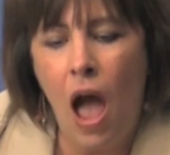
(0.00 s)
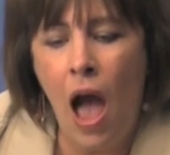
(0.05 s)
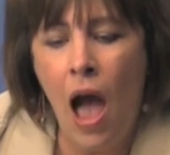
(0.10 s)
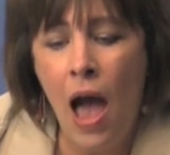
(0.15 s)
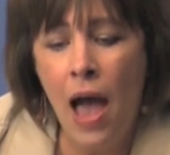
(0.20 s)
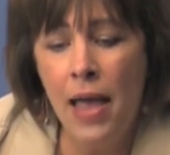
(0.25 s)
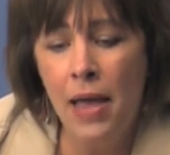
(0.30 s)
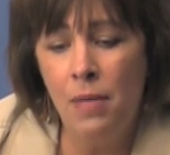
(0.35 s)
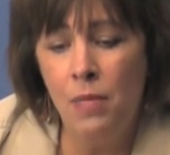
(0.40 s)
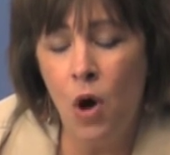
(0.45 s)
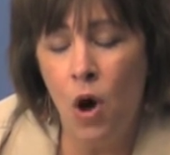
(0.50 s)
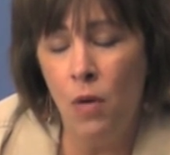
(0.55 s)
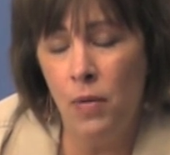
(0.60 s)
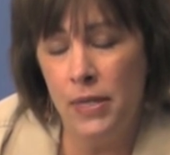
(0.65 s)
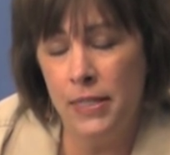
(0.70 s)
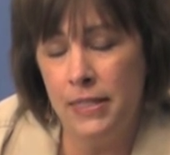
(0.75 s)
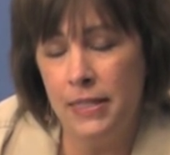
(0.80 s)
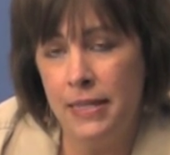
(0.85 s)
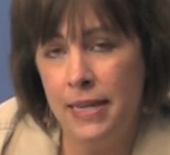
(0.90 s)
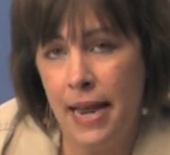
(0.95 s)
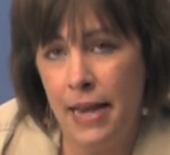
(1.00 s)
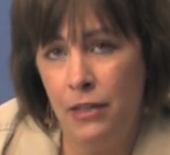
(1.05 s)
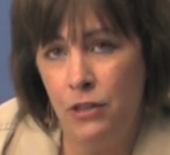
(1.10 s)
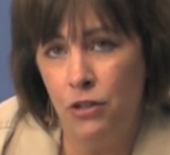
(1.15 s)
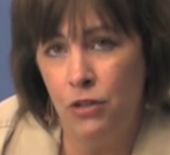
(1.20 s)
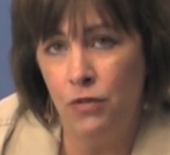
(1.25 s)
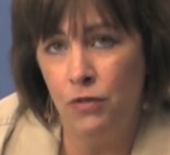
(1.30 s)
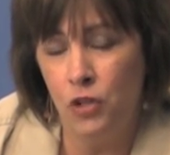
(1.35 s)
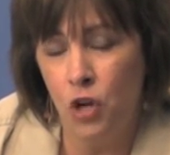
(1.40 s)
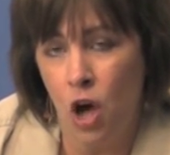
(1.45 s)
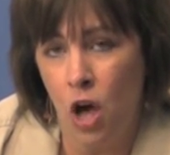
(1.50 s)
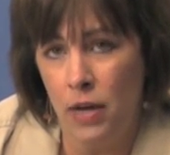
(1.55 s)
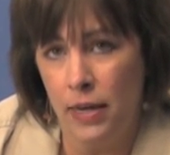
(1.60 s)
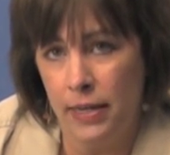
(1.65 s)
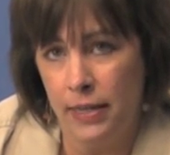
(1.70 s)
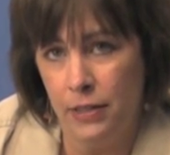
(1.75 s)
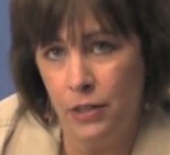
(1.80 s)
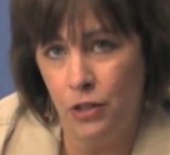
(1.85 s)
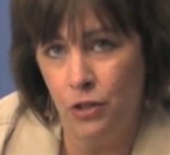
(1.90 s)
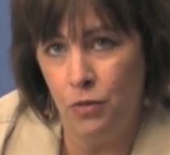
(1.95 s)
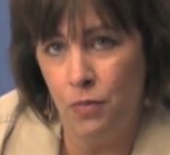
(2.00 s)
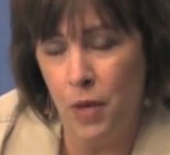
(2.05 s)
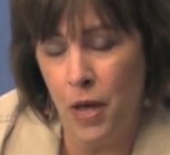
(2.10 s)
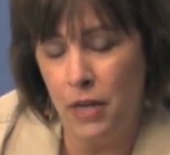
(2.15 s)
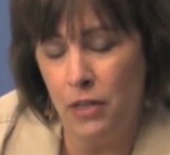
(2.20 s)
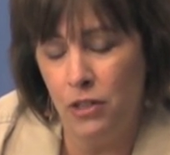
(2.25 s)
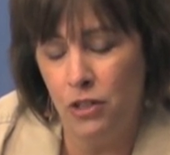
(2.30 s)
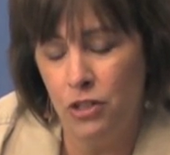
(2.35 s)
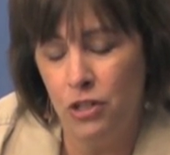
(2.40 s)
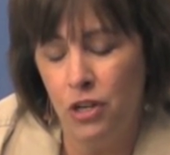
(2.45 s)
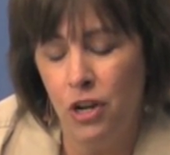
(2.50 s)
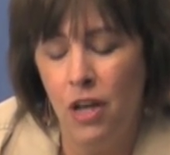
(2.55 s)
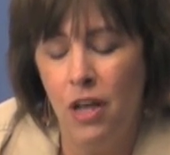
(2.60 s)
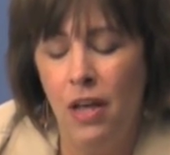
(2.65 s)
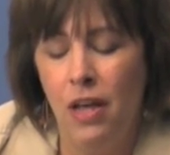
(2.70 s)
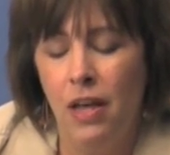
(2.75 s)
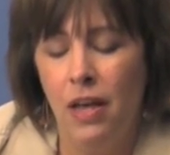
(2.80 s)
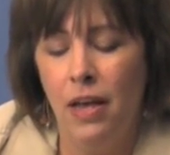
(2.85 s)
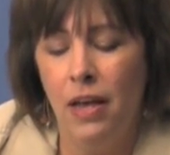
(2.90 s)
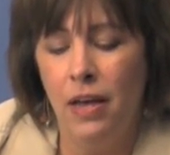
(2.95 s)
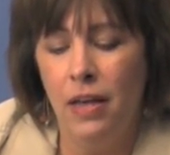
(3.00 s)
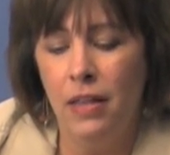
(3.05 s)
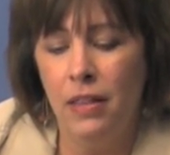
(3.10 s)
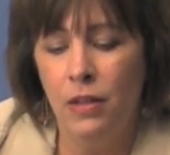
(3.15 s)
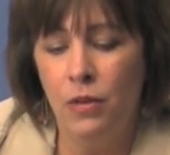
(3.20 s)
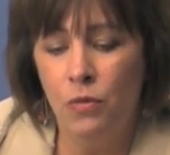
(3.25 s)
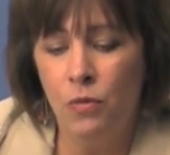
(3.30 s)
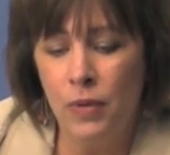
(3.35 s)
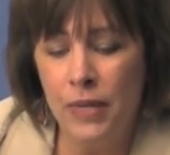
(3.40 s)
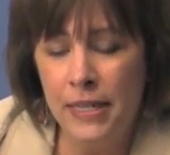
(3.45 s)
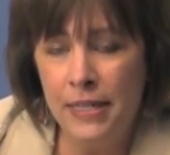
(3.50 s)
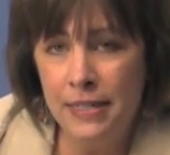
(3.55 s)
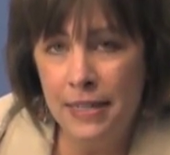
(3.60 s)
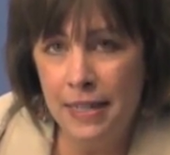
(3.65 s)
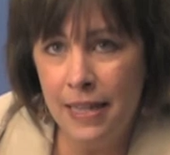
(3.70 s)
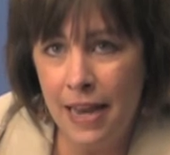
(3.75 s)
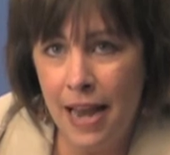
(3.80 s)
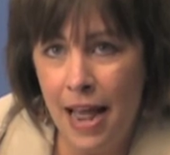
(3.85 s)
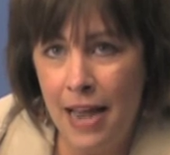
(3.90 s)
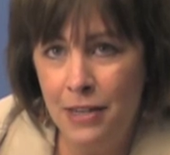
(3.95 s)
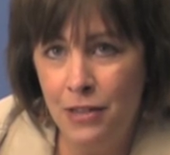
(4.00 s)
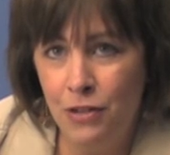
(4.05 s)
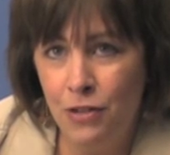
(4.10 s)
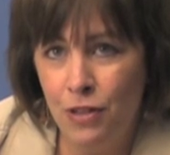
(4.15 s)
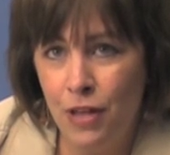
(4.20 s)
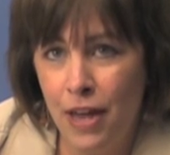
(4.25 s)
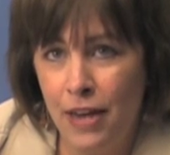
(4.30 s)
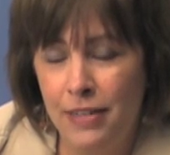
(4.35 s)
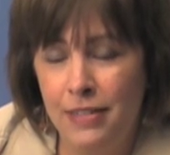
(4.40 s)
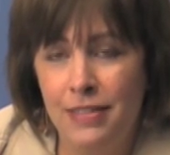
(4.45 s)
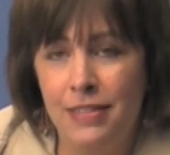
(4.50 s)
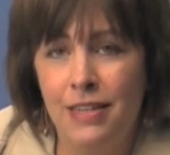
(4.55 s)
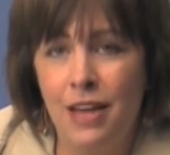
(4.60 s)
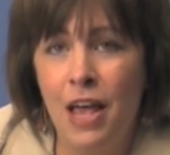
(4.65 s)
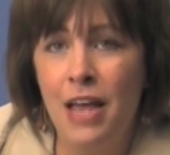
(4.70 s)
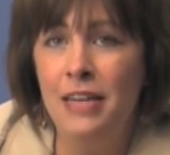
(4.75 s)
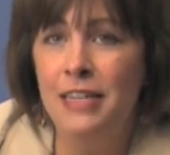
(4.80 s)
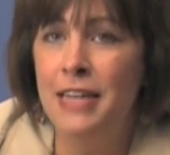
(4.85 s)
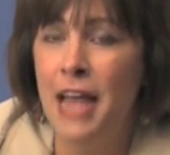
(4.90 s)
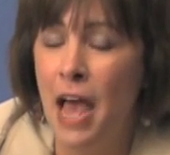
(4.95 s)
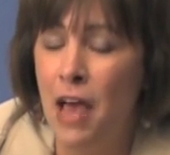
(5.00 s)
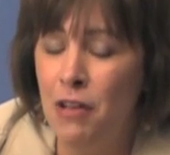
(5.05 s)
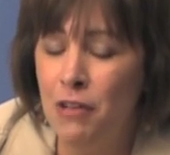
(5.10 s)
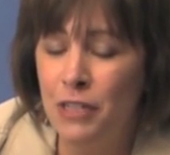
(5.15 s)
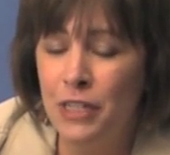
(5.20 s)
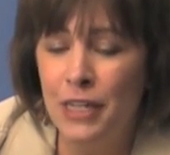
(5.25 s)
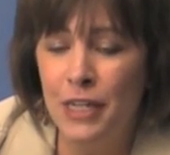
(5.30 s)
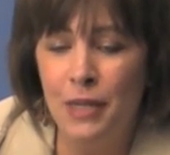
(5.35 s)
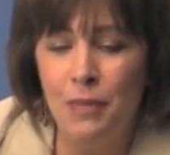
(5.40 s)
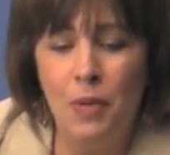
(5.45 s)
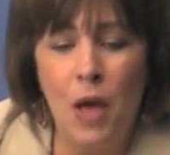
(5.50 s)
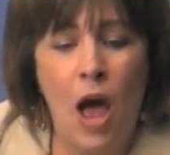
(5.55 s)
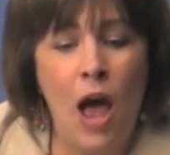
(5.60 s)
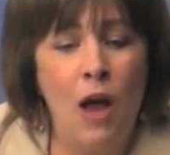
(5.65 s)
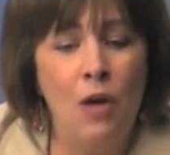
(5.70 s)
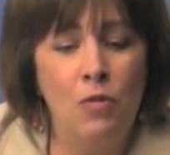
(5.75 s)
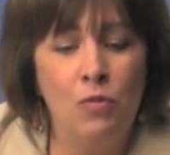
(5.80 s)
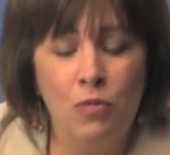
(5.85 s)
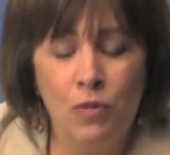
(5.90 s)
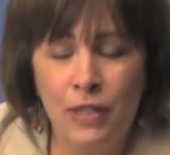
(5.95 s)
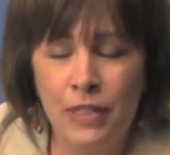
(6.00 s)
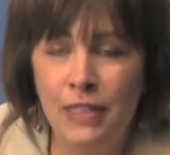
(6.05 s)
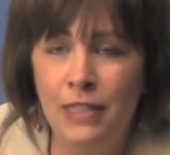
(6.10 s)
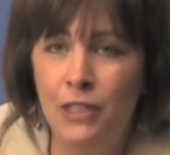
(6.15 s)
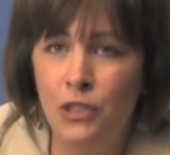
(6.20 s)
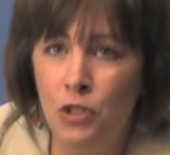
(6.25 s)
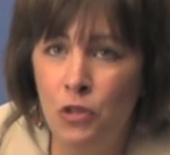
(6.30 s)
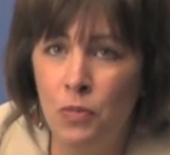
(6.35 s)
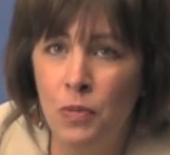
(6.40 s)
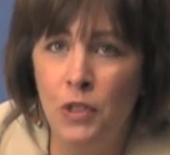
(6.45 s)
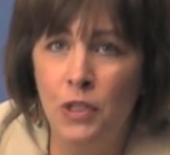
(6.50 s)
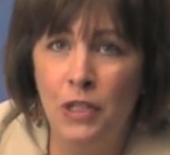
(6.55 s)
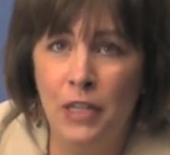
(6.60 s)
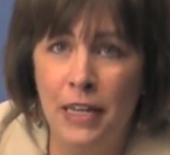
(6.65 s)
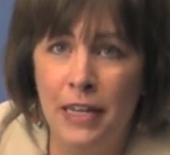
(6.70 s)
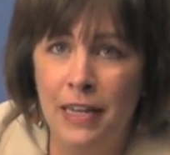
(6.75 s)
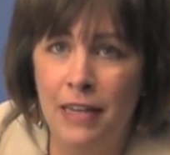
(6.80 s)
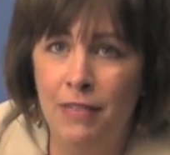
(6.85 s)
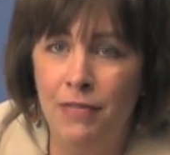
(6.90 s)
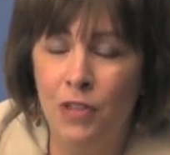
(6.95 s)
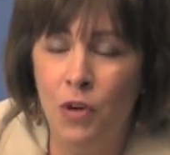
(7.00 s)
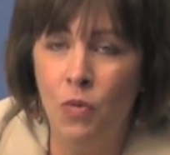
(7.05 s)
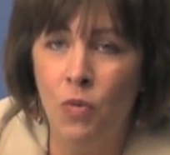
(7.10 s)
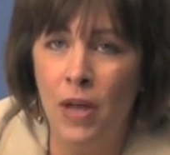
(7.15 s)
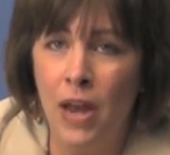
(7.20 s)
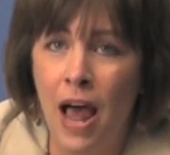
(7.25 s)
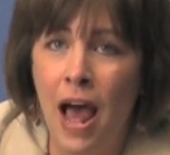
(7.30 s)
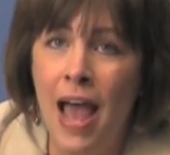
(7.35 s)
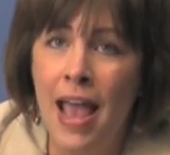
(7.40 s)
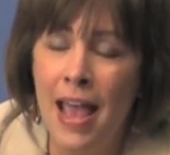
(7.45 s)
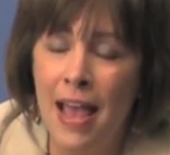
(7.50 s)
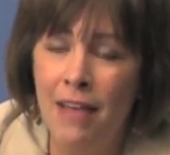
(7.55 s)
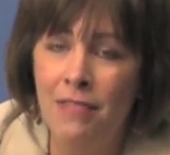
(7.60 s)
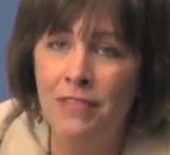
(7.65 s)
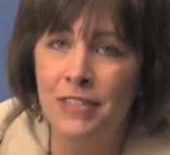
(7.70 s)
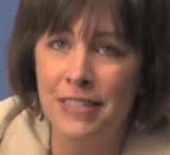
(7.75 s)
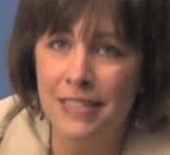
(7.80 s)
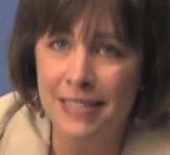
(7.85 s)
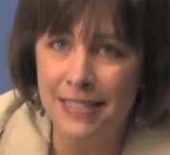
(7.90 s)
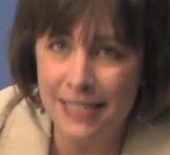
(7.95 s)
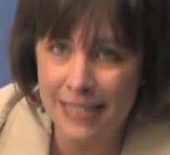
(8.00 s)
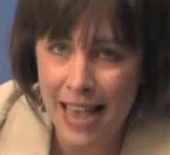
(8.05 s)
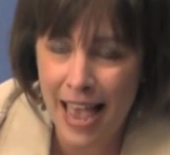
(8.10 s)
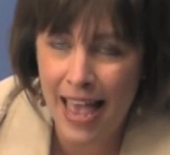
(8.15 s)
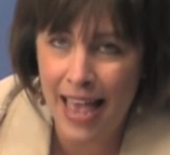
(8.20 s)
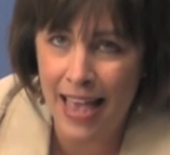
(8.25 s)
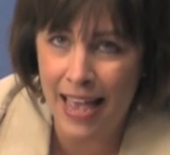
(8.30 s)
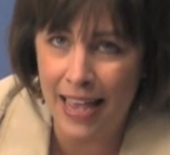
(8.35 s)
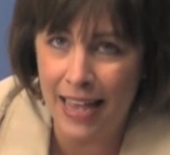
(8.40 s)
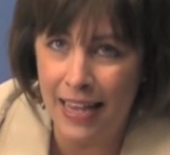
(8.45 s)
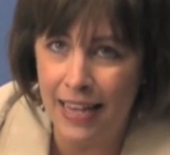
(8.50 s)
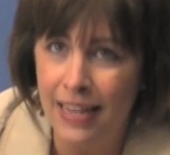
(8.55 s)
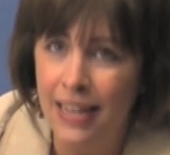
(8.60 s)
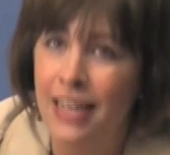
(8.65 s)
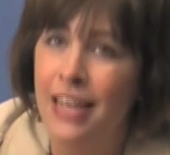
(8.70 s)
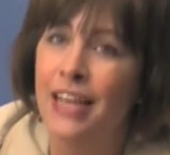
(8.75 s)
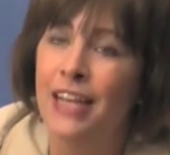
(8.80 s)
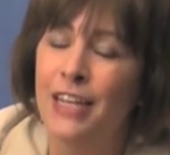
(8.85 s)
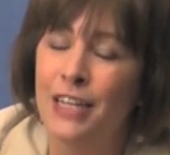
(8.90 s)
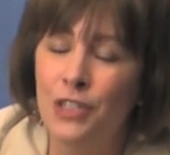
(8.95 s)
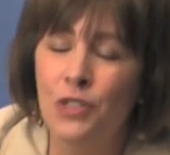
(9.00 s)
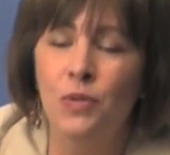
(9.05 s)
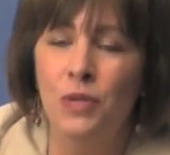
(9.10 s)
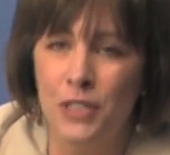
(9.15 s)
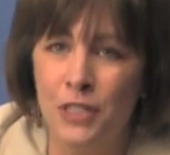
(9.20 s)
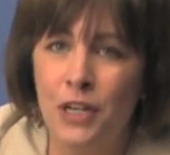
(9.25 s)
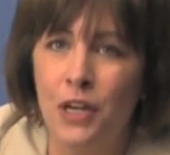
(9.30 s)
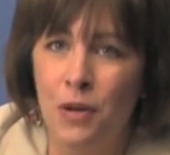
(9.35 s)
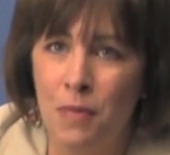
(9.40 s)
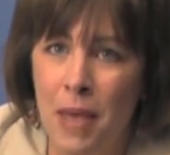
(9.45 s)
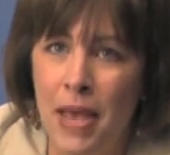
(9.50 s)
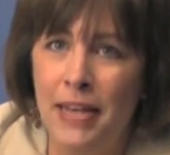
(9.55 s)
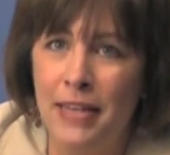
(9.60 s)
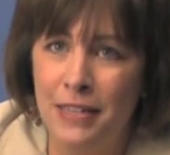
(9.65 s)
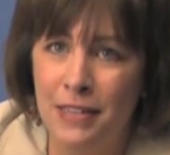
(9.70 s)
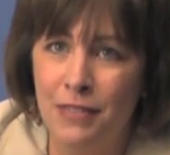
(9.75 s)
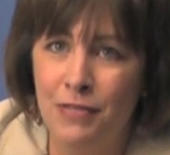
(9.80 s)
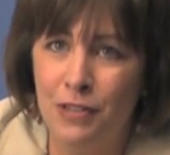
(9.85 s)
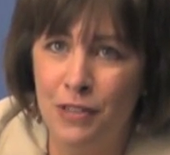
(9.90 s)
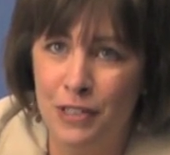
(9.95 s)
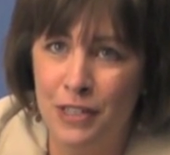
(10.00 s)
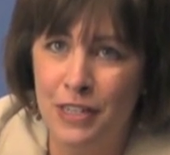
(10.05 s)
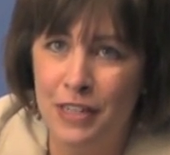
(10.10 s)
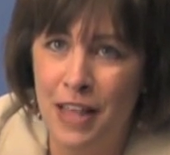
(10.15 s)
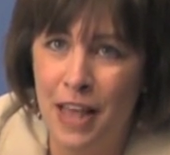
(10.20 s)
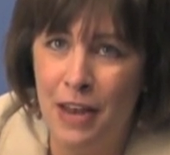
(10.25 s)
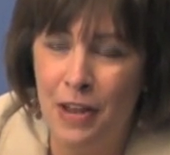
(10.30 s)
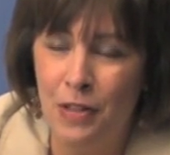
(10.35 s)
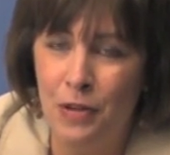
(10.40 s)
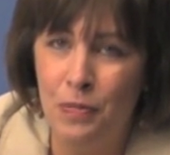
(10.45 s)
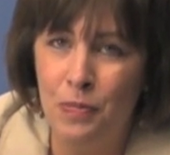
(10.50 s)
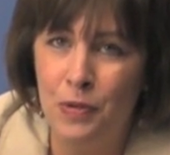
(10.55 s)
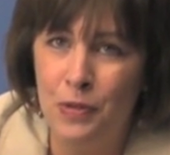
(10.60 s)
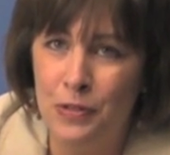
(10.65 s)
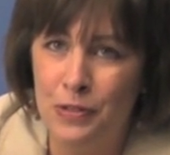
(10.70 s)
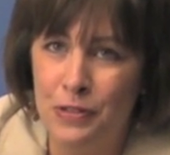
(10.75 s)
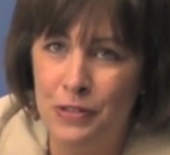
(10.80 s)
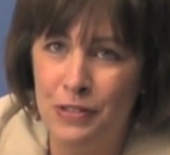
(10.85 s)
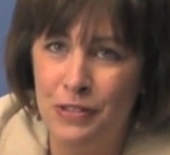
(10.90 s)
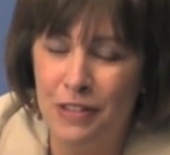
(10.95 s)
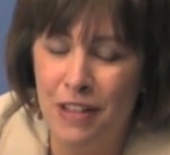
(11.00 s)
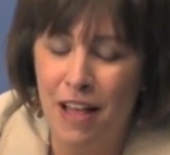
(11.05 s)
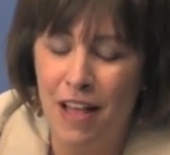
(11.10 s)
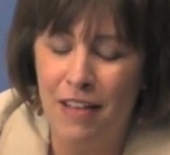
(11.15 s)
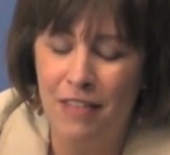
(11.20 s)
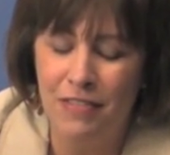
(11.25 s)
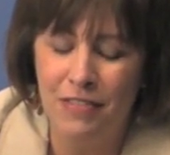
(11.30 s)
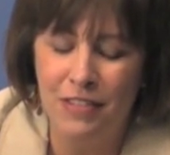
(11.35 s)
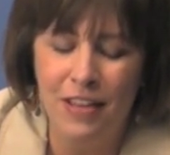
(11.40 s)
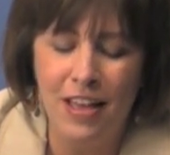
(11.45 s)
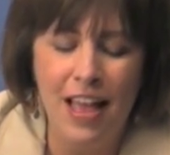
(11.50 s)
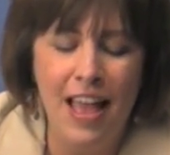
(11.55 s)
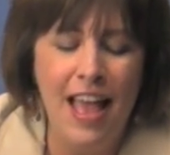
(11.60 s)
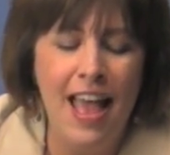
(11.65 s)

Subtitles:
I am always in danger of talking too much. And the reason that I do that is, down deep, I really do believe that what I have to say is what's going to make a difference in that other person's life.